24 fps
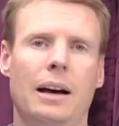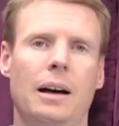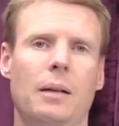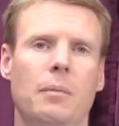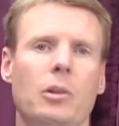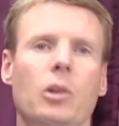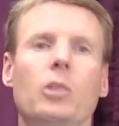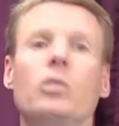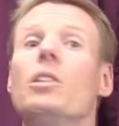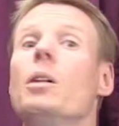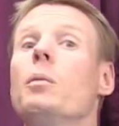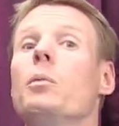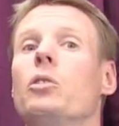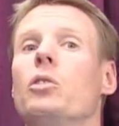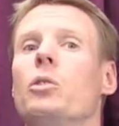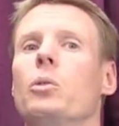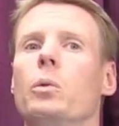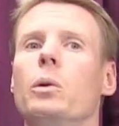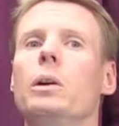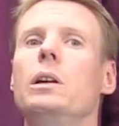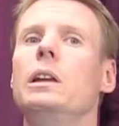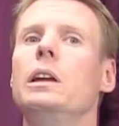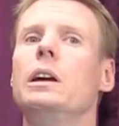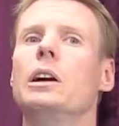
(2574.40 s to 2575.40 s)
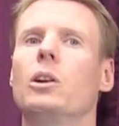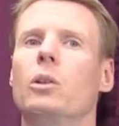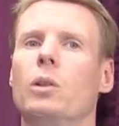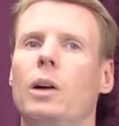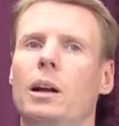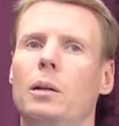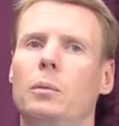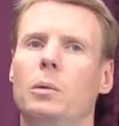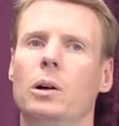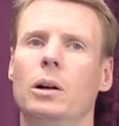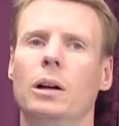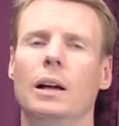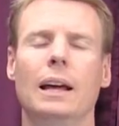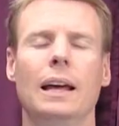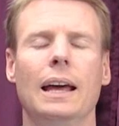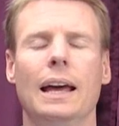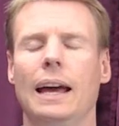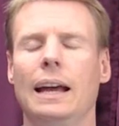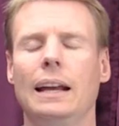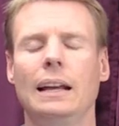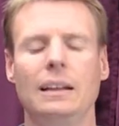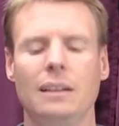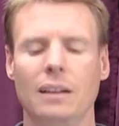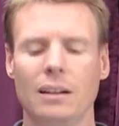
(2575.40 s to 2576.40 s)
Those numbers are really incredible.
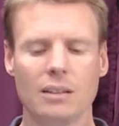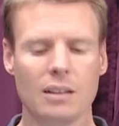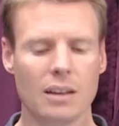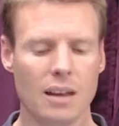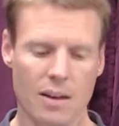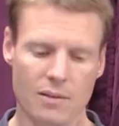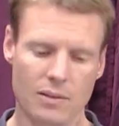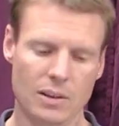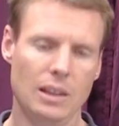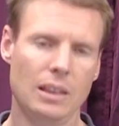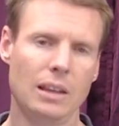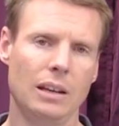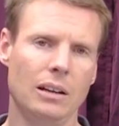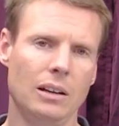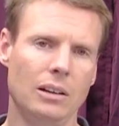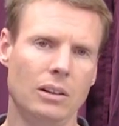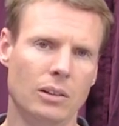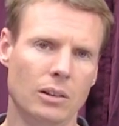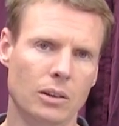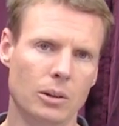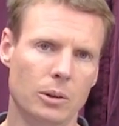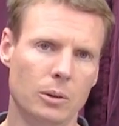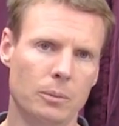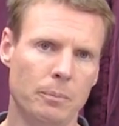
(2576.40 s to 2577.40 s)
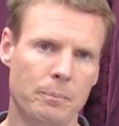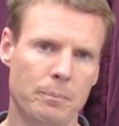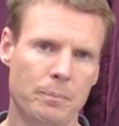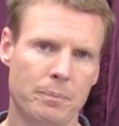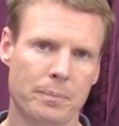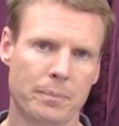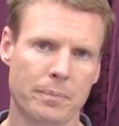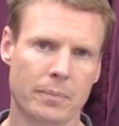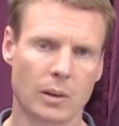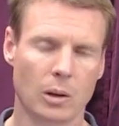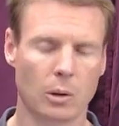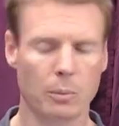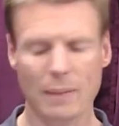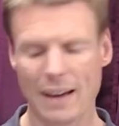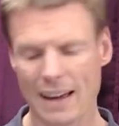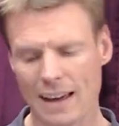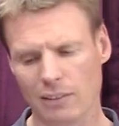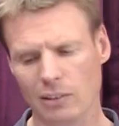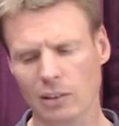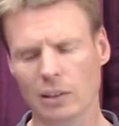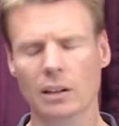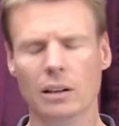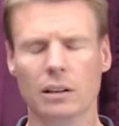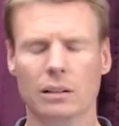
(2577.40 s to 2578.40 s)
And it doesn't have anything to do, or might
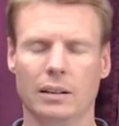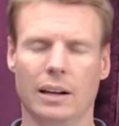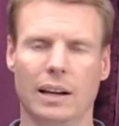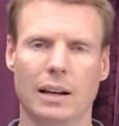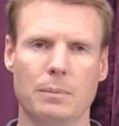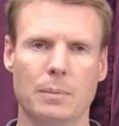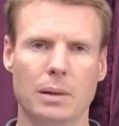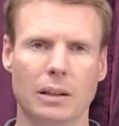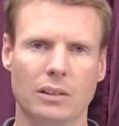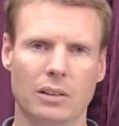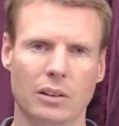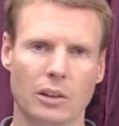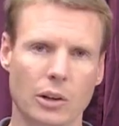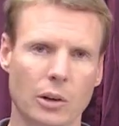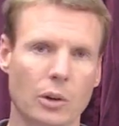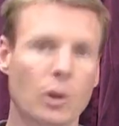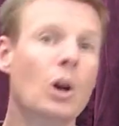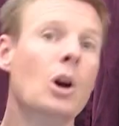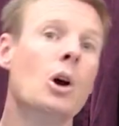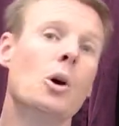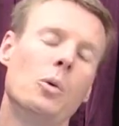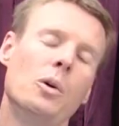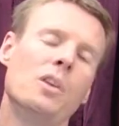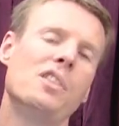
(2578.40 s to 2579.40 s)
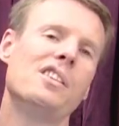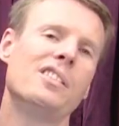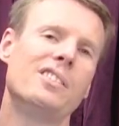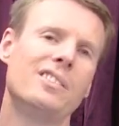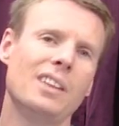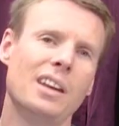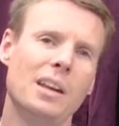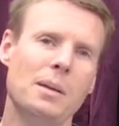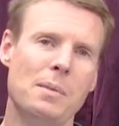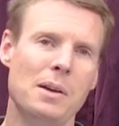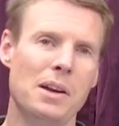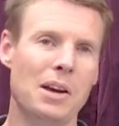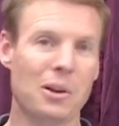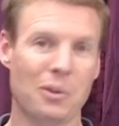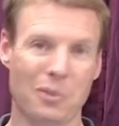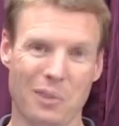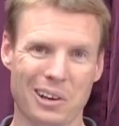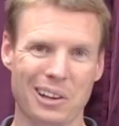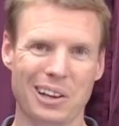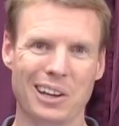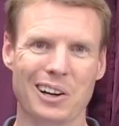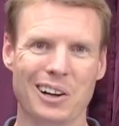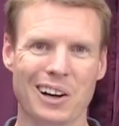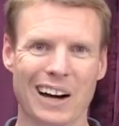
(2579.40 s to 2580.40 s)
have a little tiny bit to do, with the city being
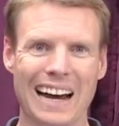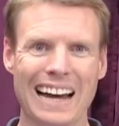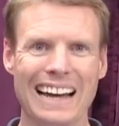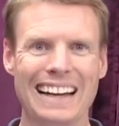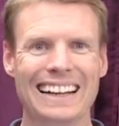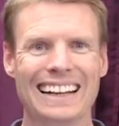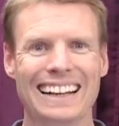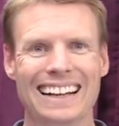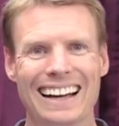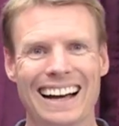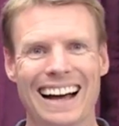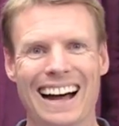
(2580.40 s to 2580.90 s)
really great.